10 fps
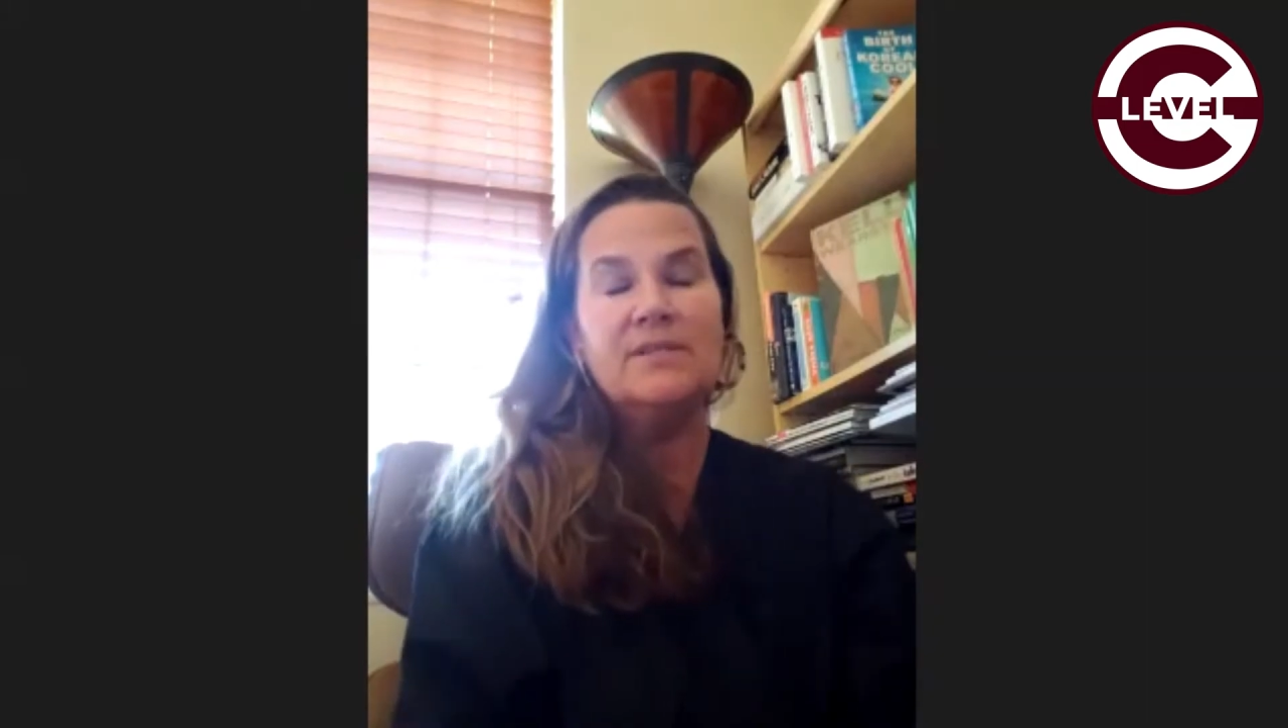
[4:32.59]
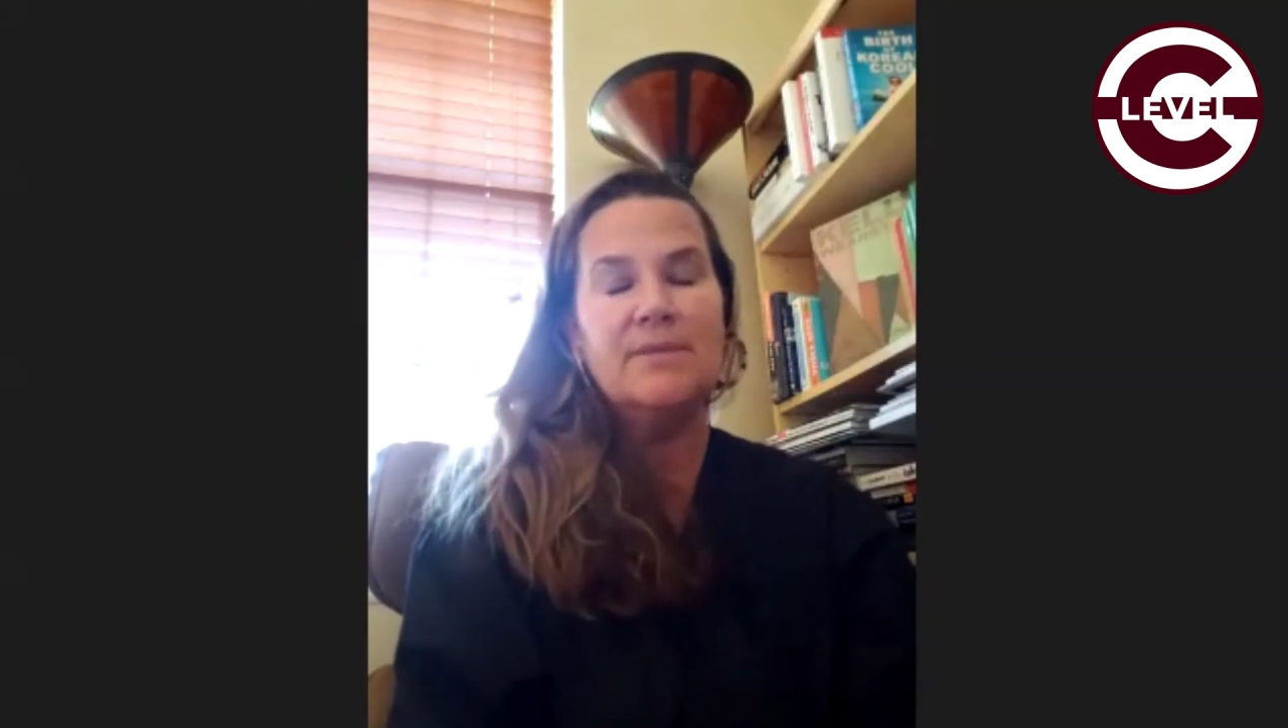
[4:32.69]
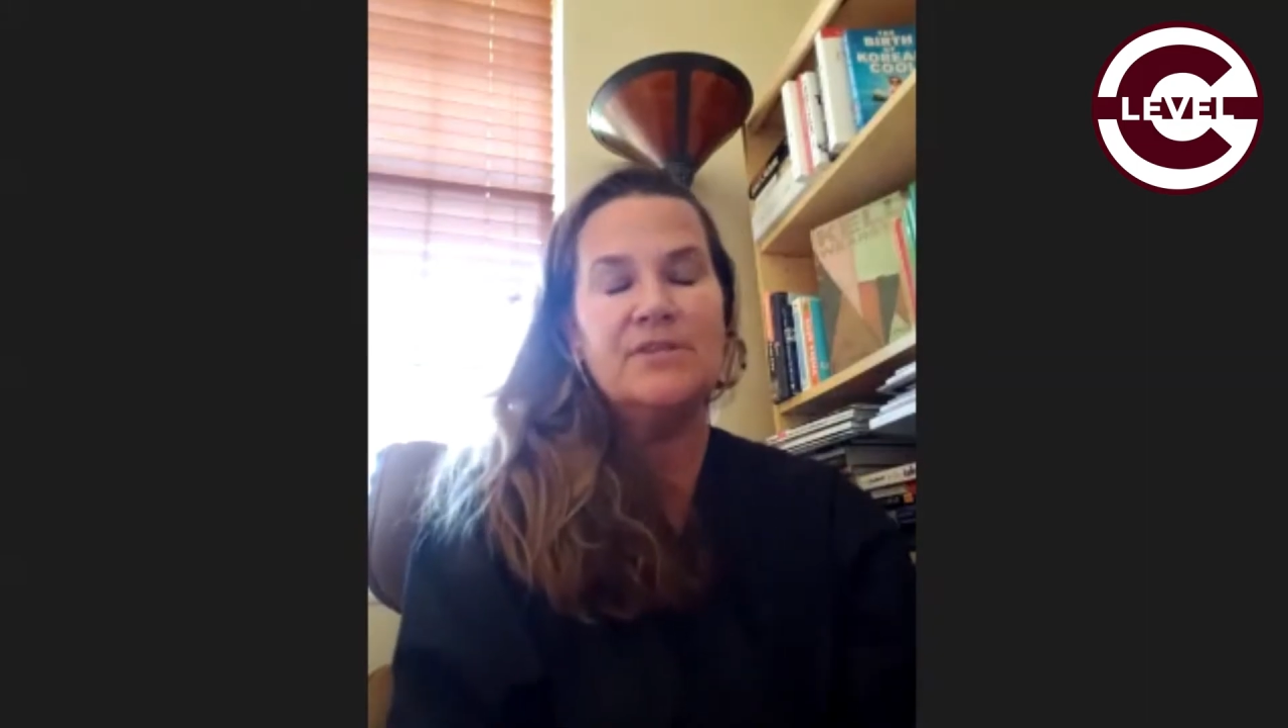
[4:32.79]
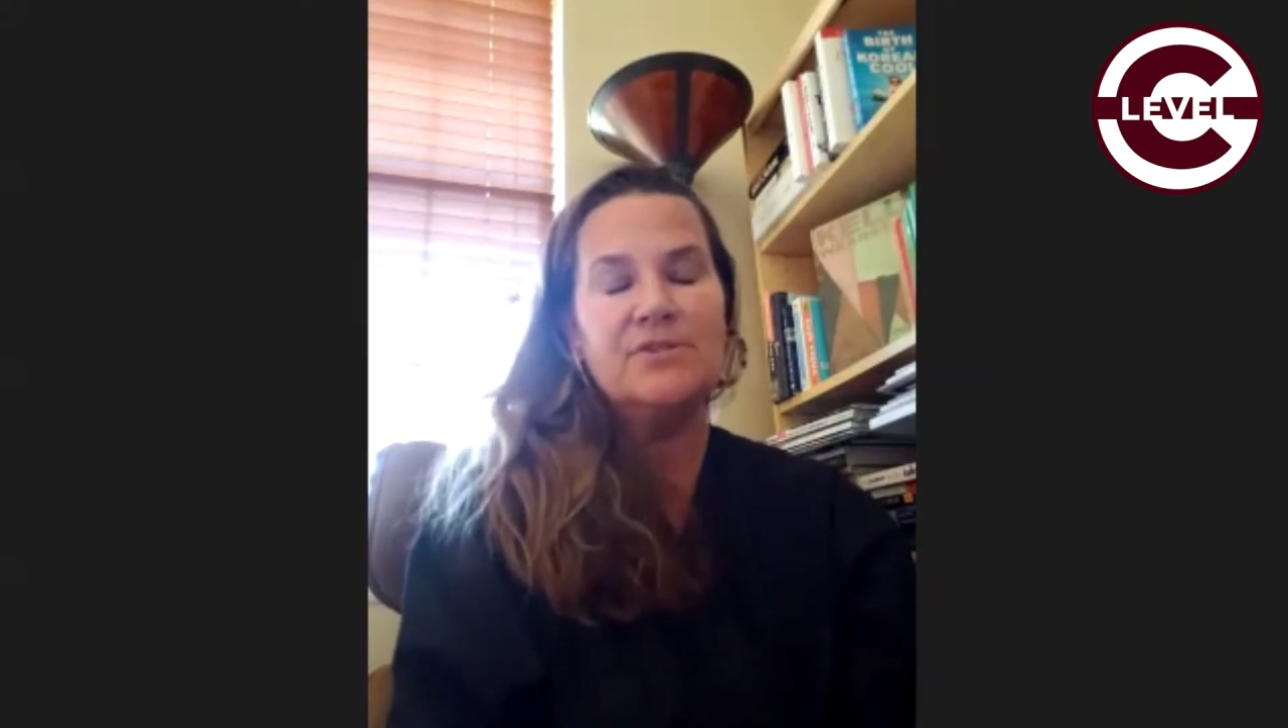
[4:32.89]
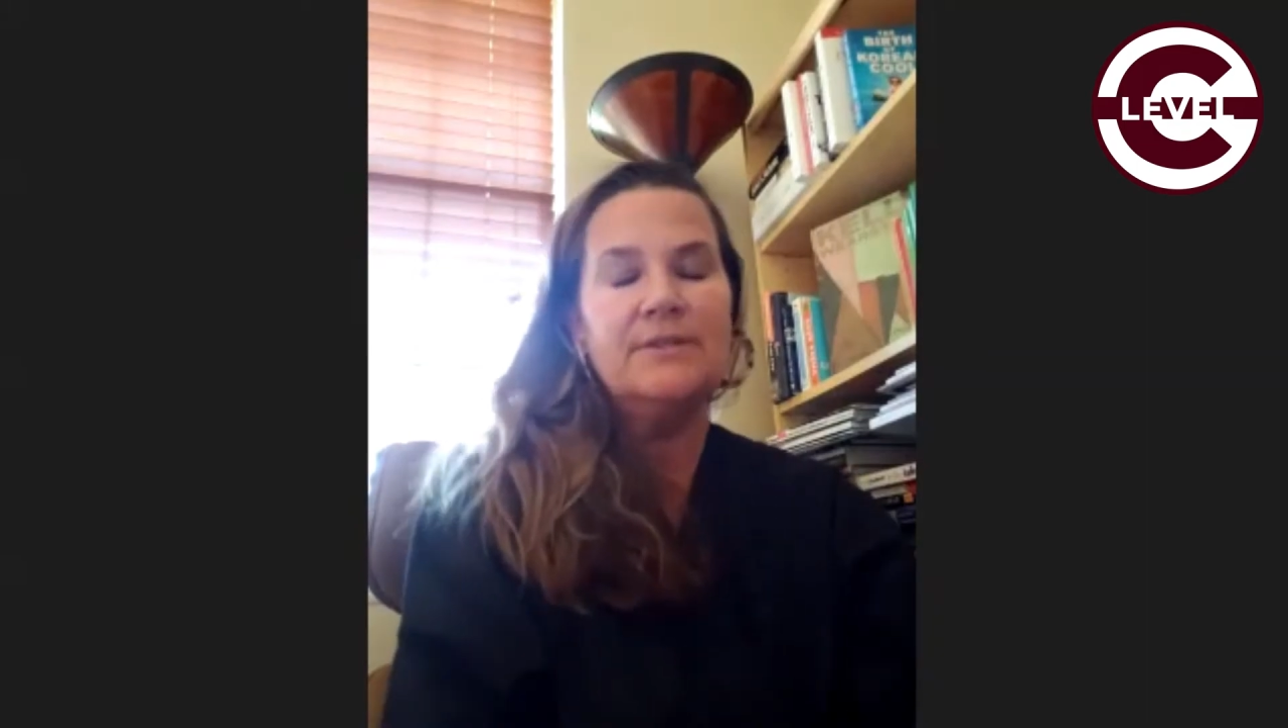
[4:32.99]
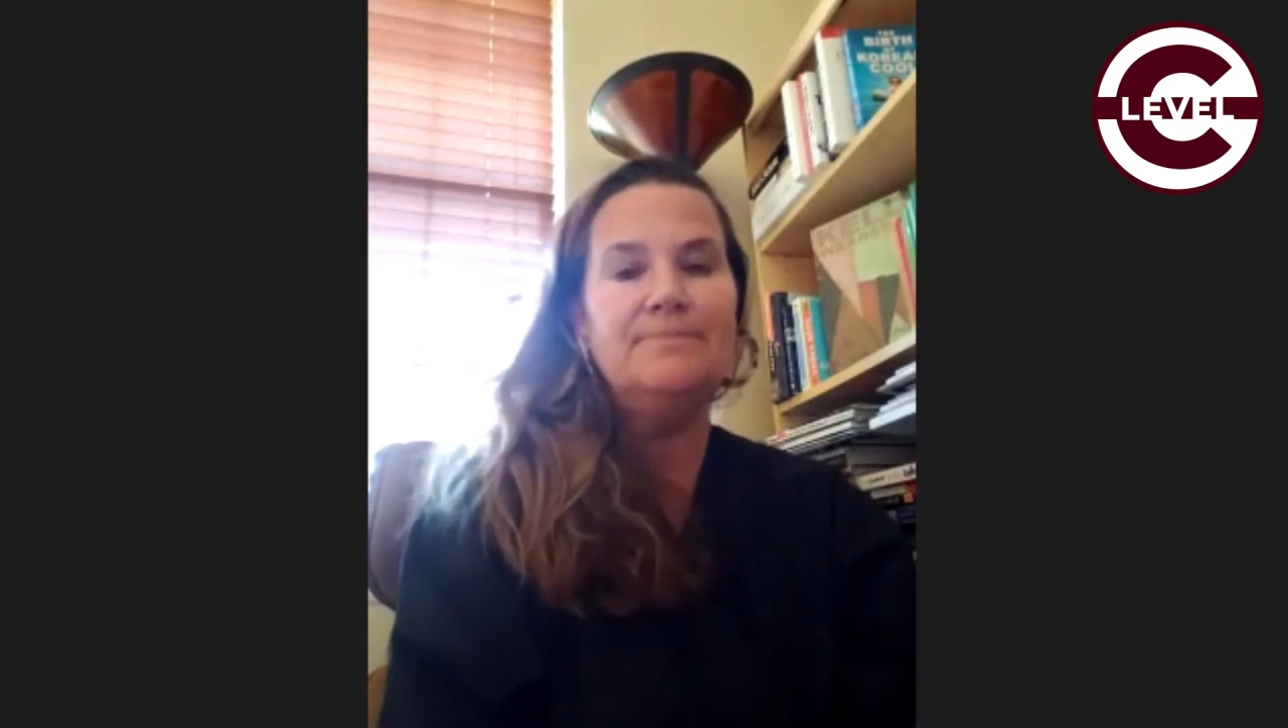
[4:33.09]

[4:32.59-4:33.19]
especially.